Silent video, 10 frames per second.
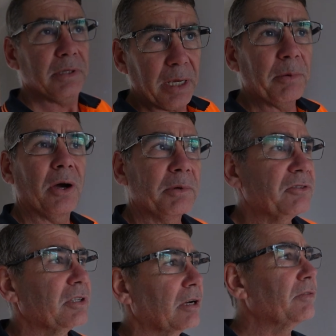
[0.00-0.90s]
Yeah, by
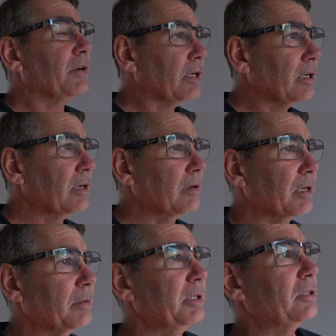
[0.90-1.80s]
myself. I'm
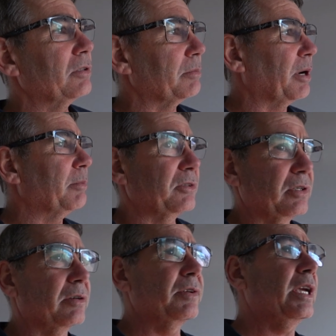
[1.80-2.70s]
going to be doing it by
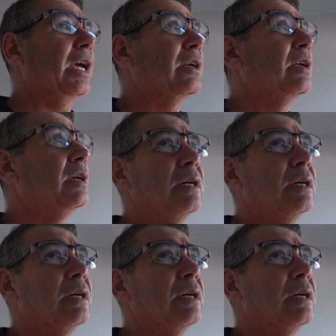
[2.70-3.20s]
myself again.